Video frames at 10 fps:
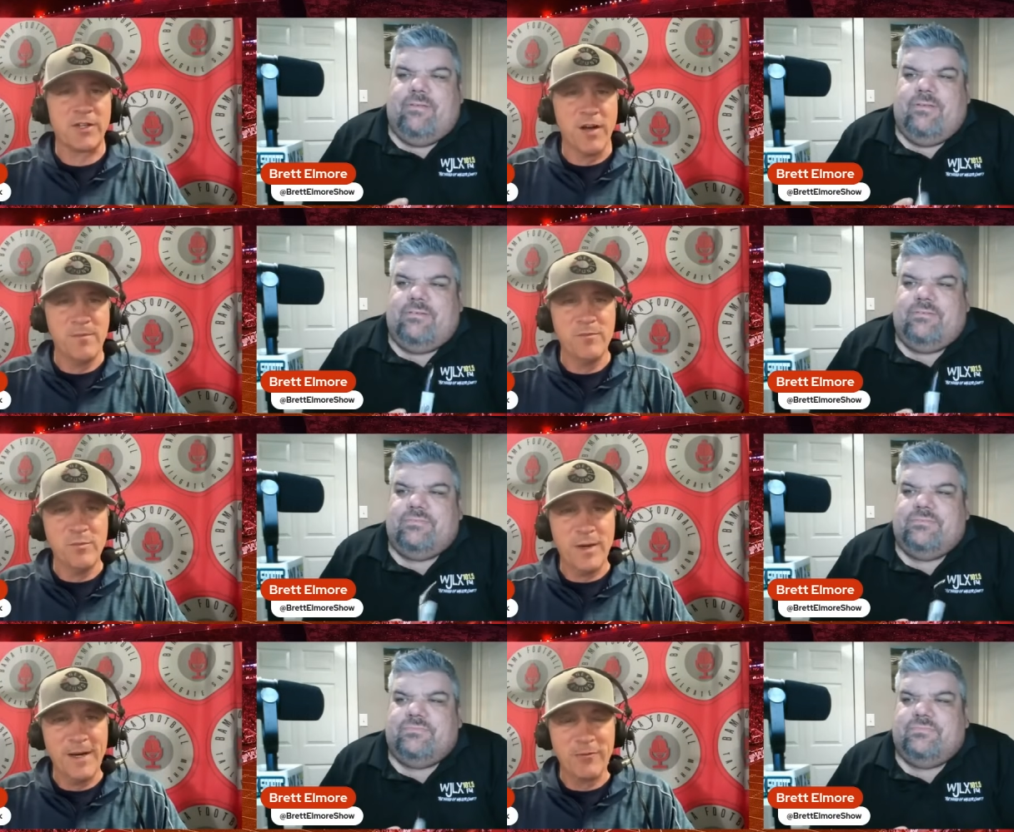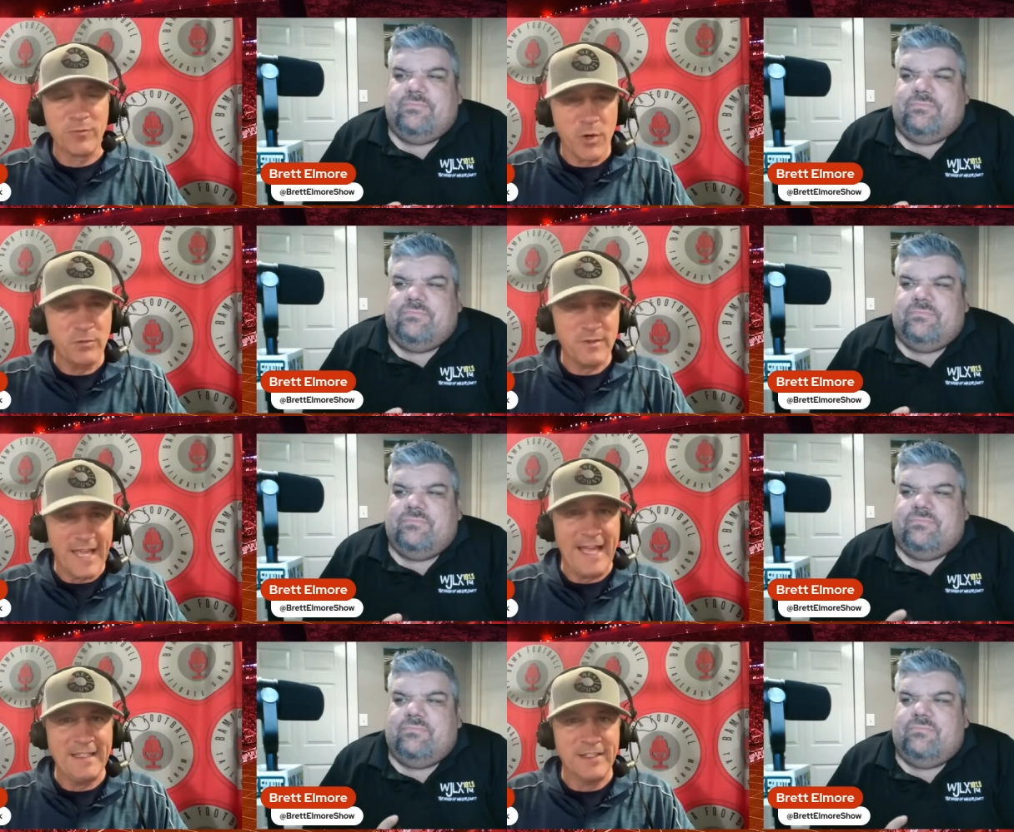Speaker 1: Gump, wrote
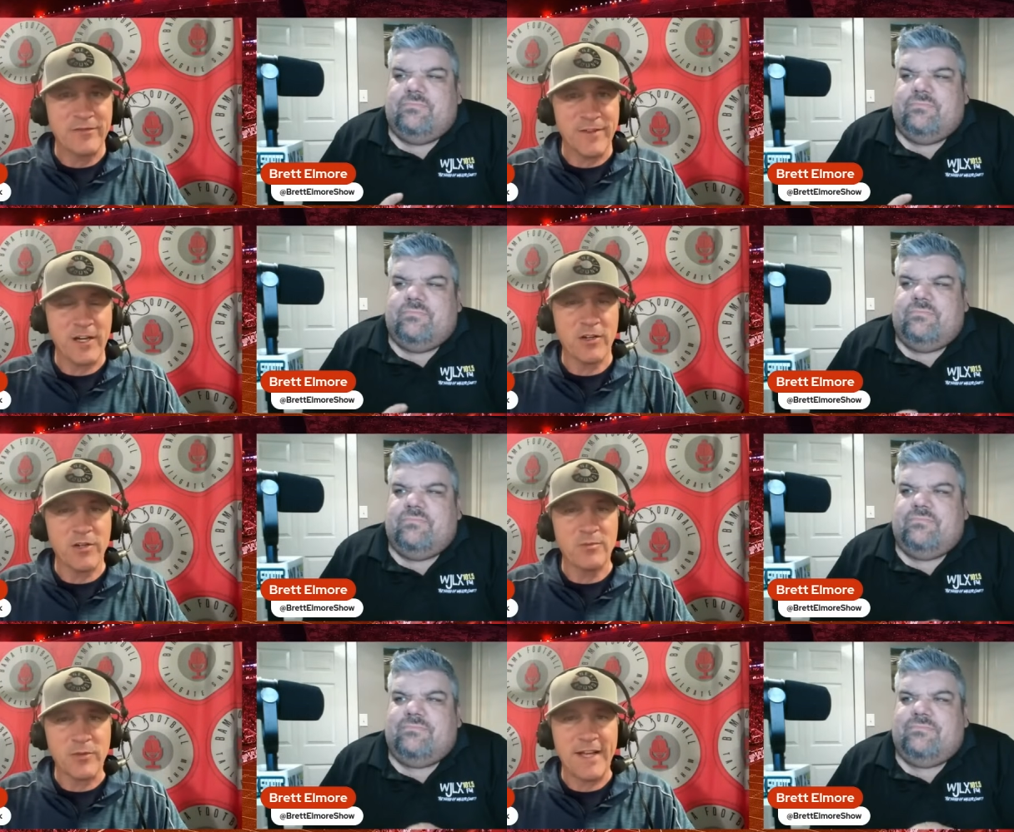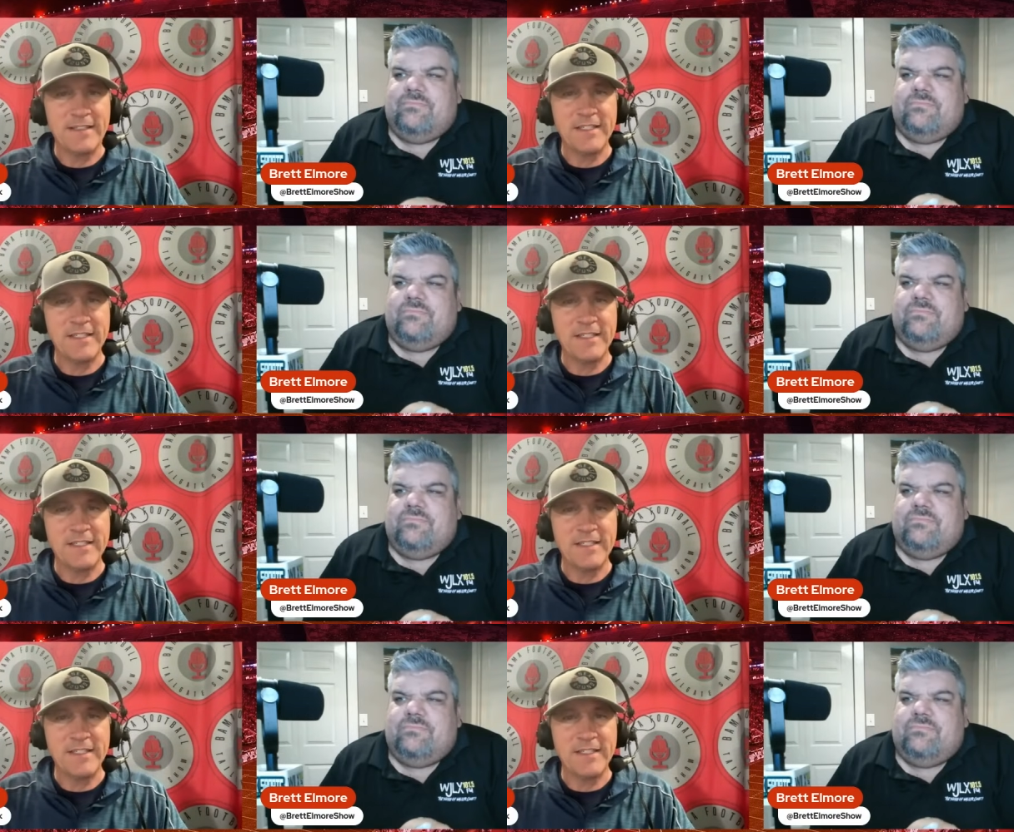that in Fairhope, right?